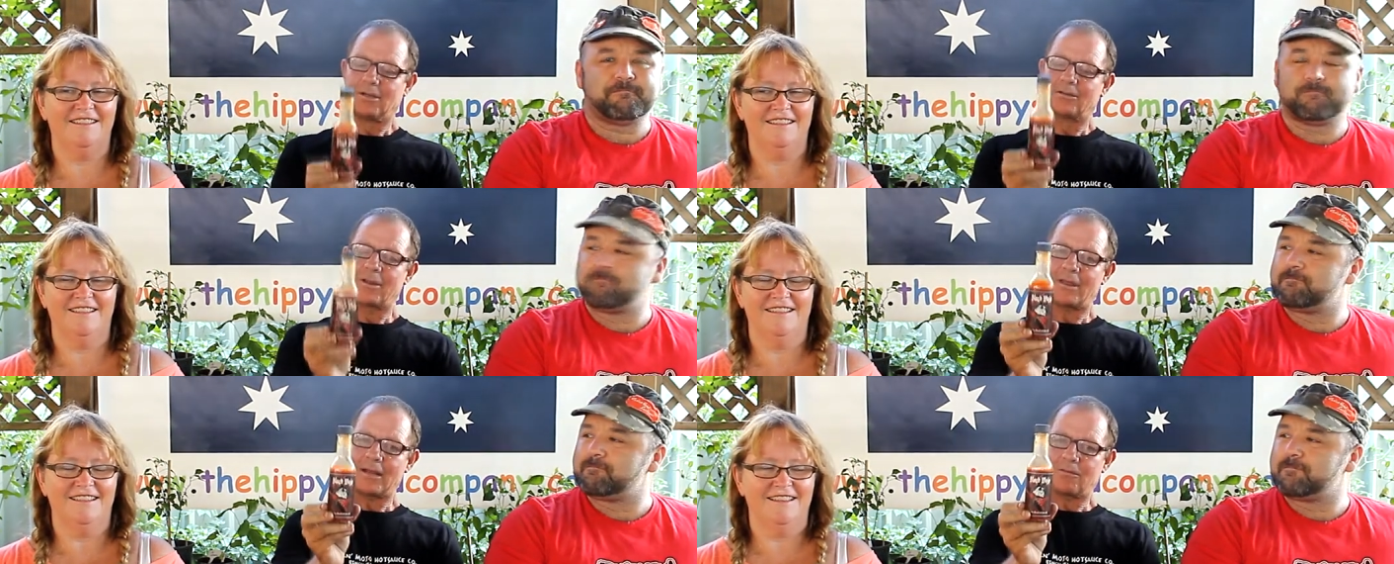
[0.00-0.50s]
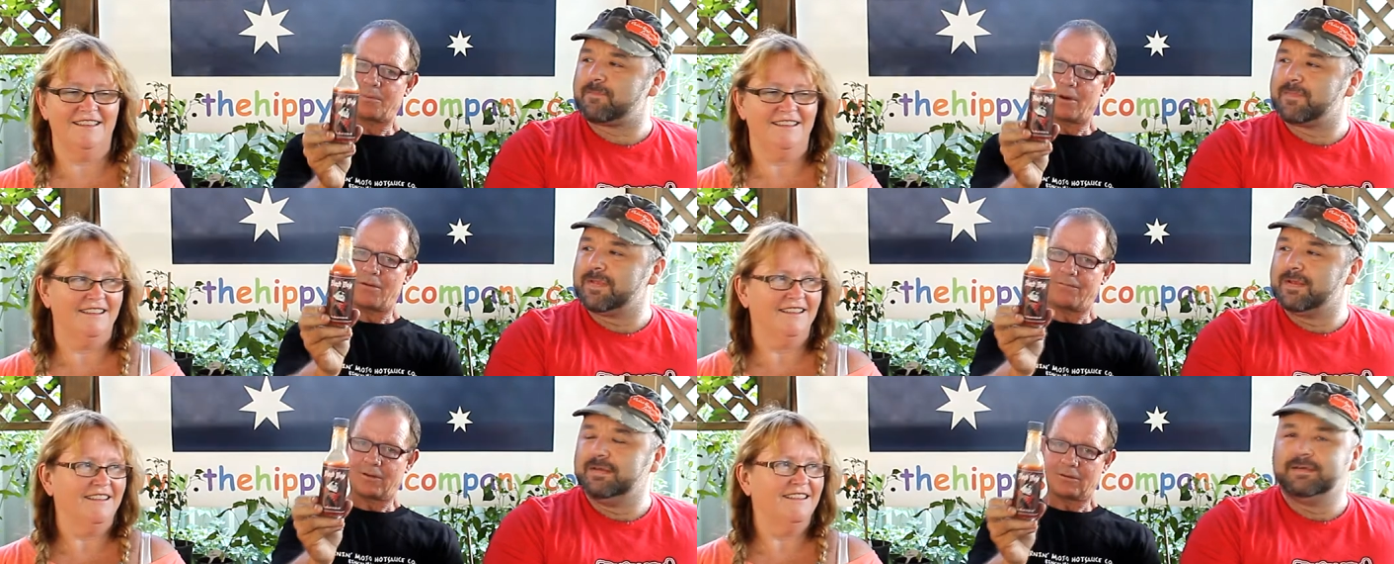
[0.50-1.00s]
Speaker 1: So thanks,
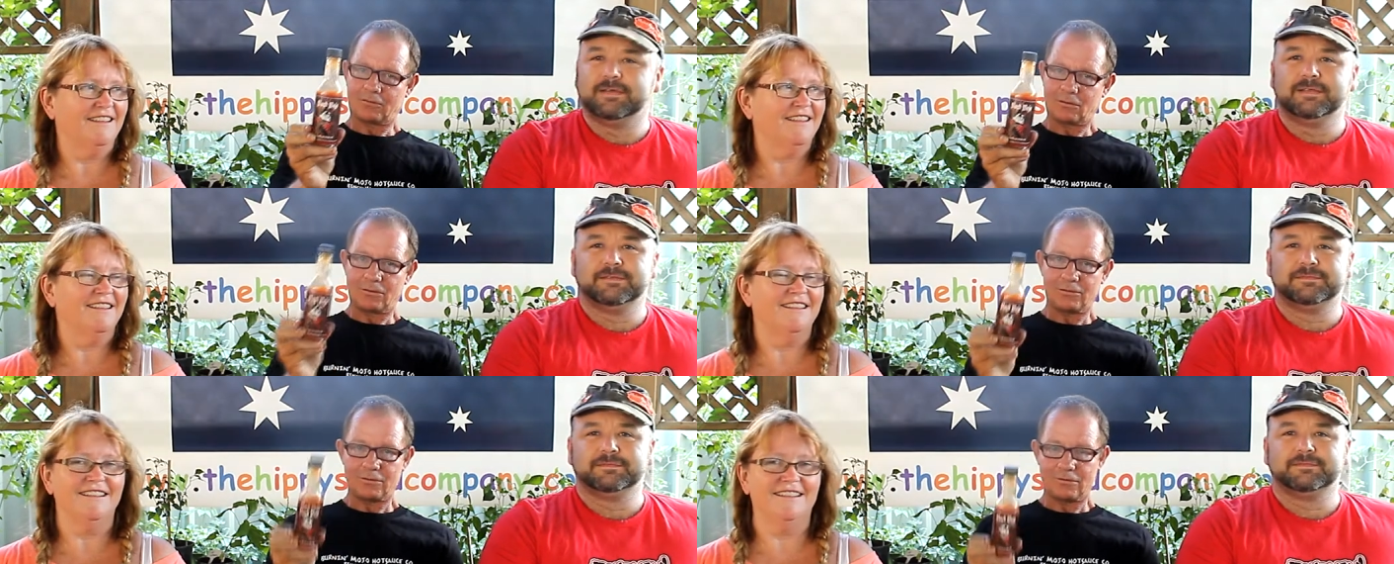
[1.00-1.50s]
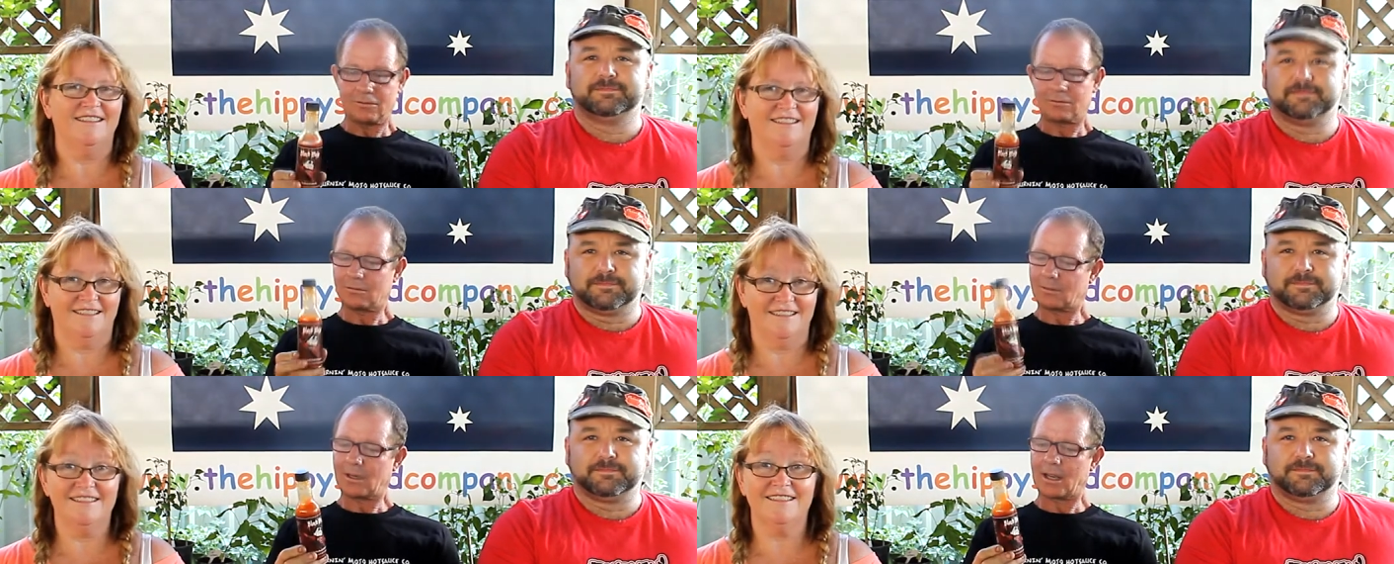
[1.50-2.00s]
bro, for the sauces.
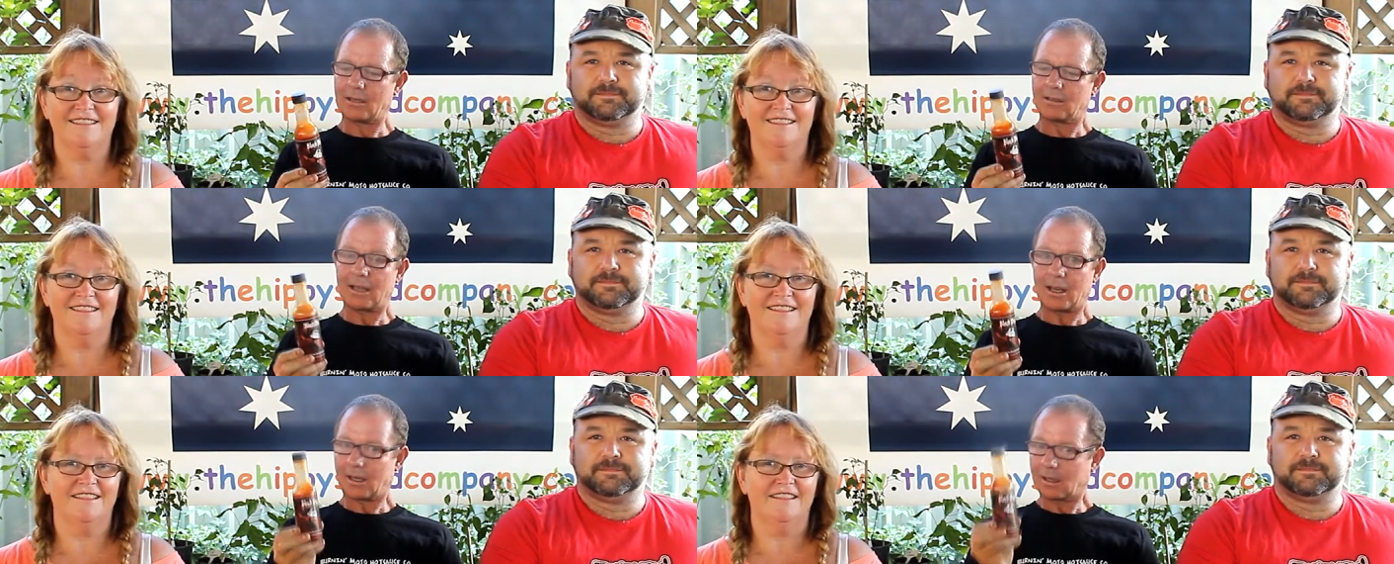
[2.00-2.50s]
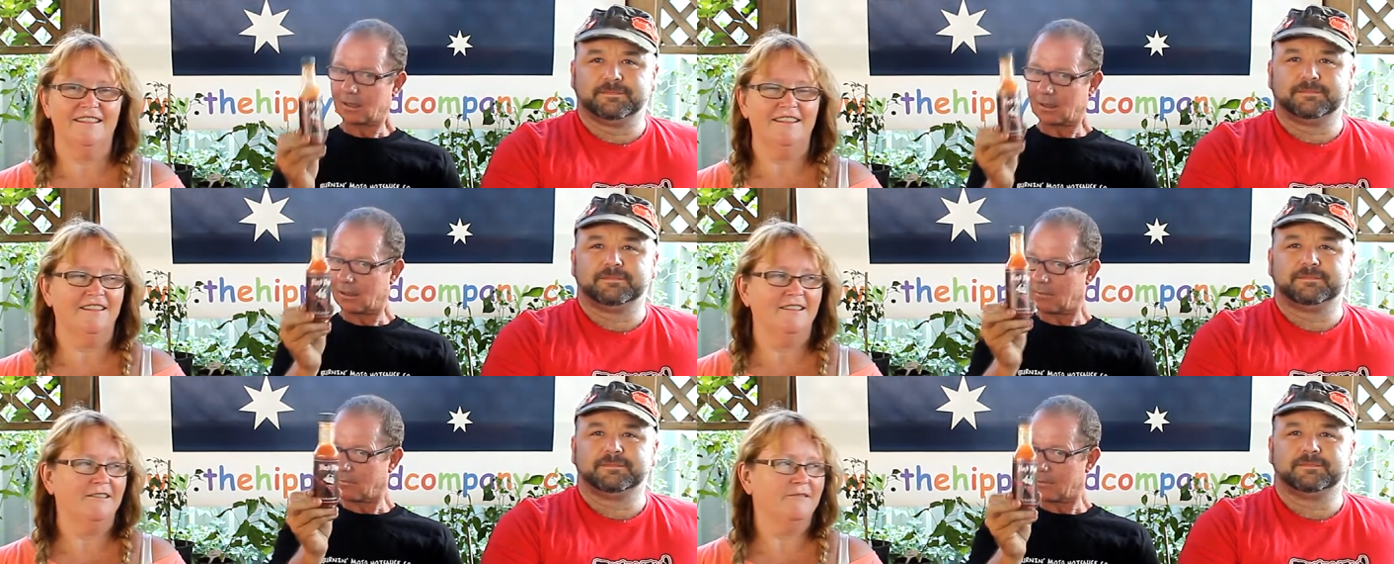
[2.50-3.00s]
And yeah,
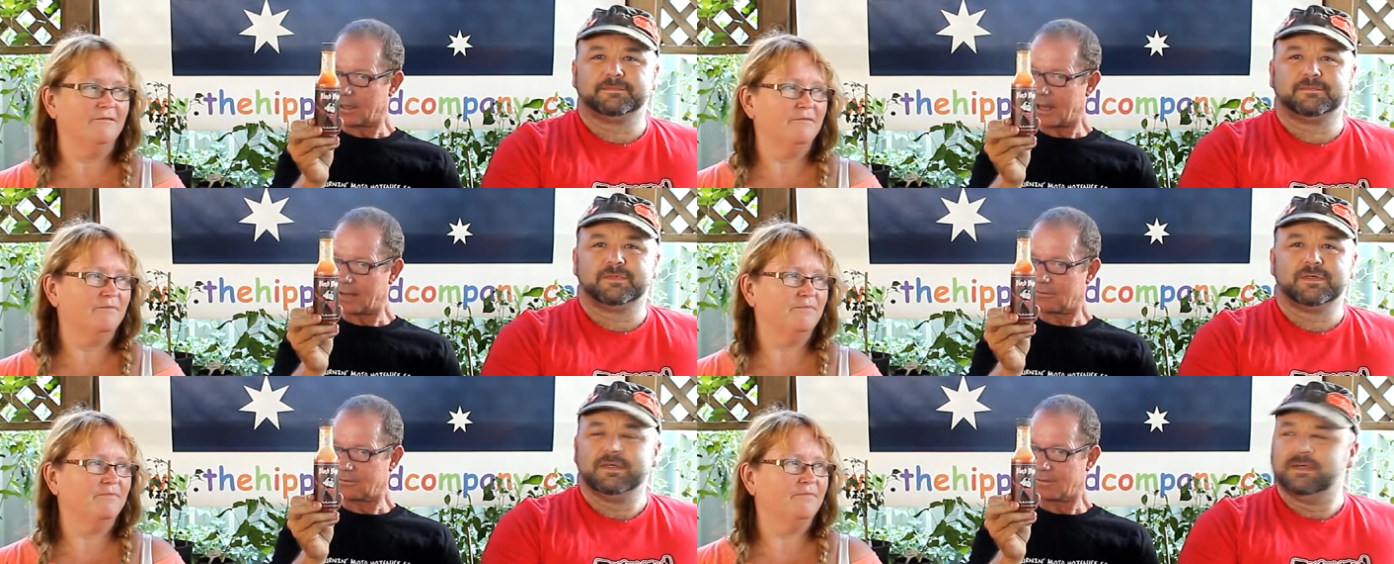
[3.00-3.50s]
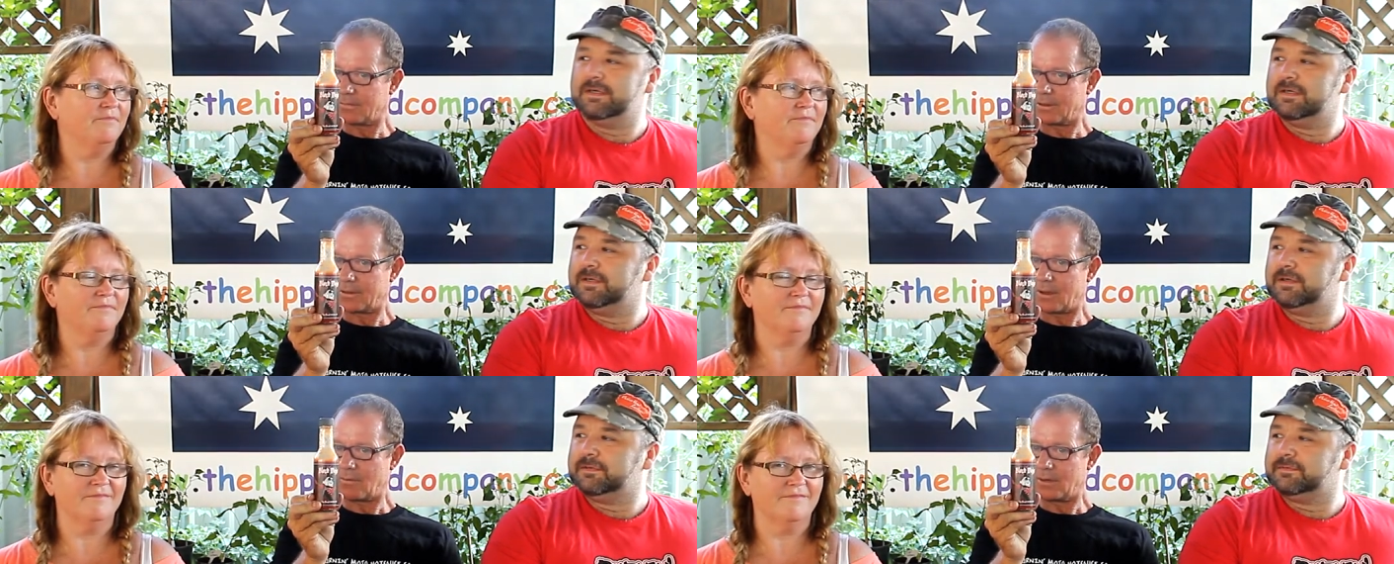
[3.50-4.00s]
really excellent
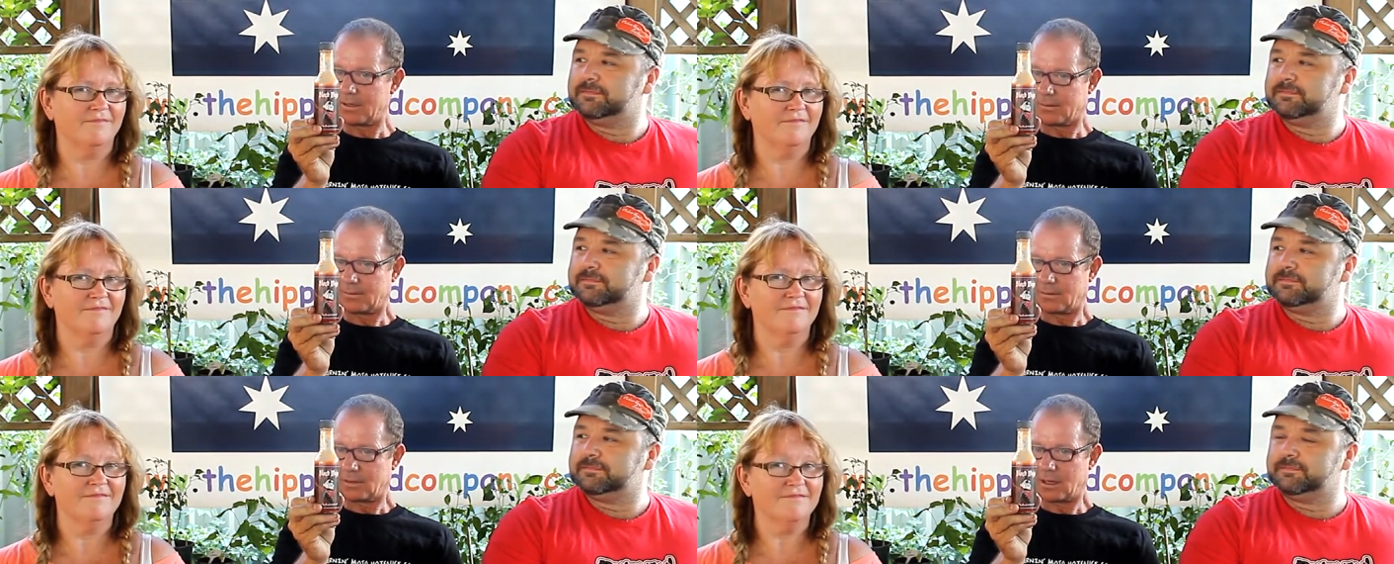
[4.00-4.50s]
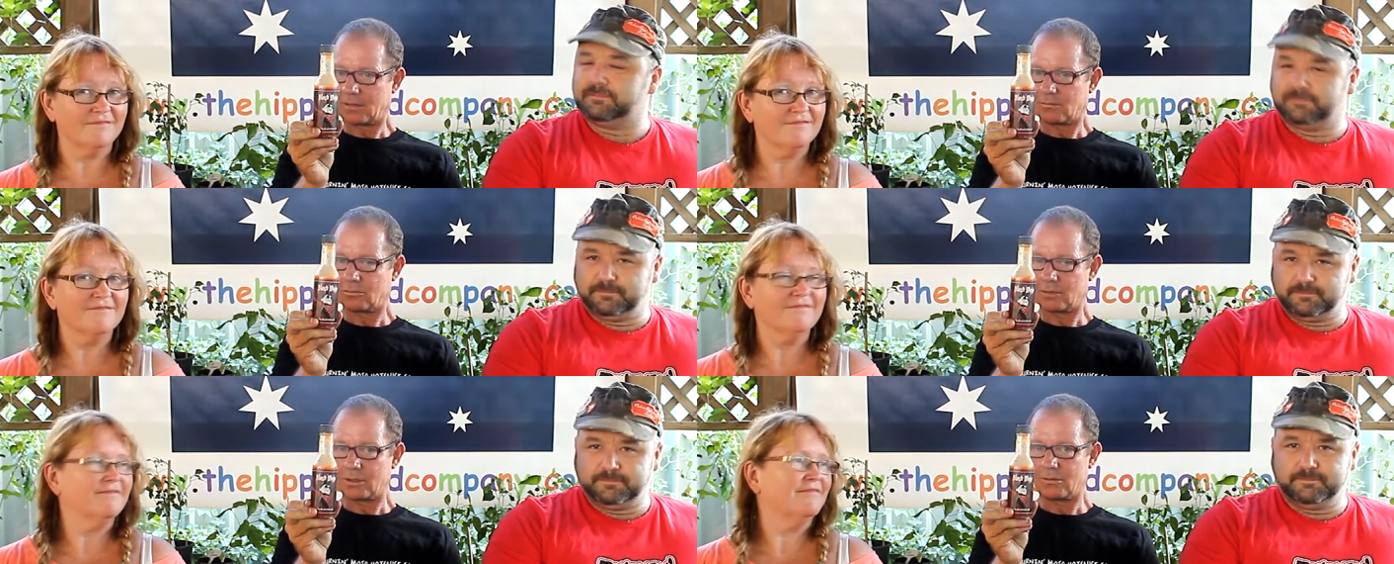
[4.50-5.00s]
with that one. And
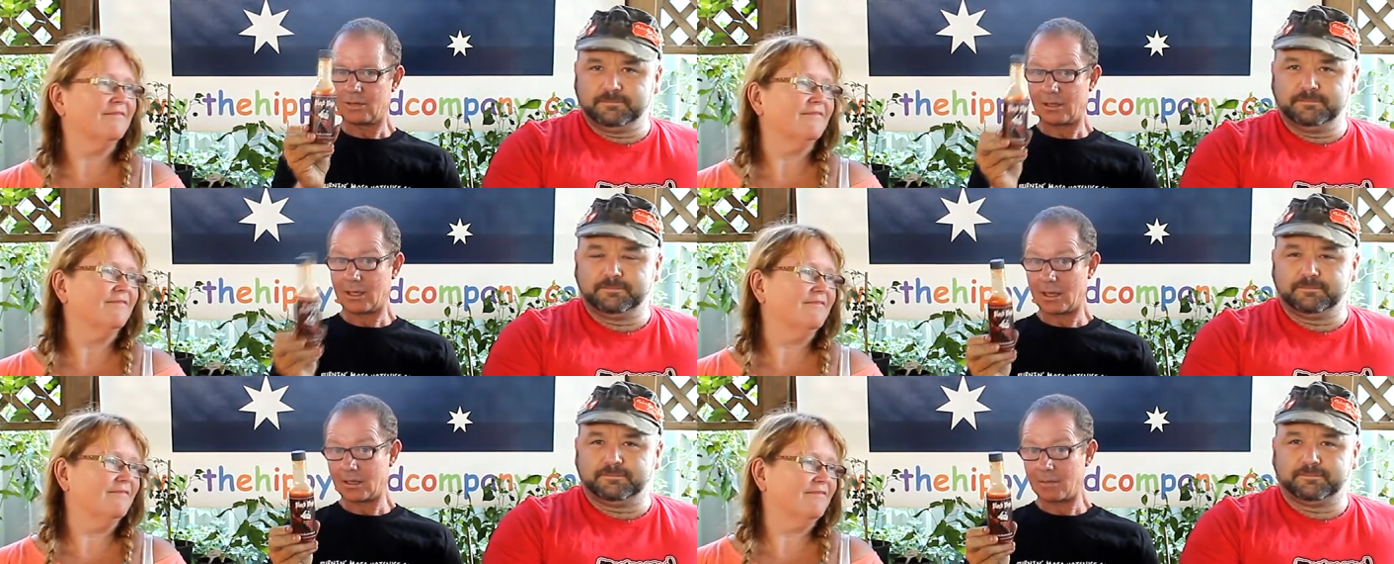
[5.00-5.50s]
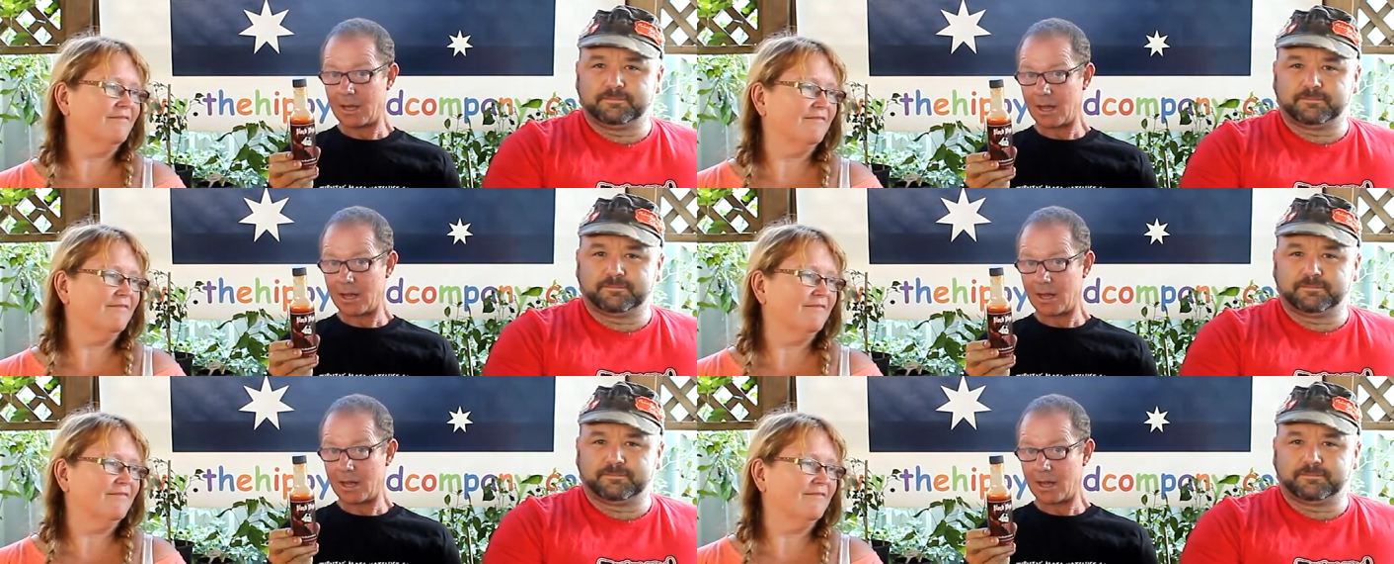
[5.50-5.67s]
it's really good that you're getting them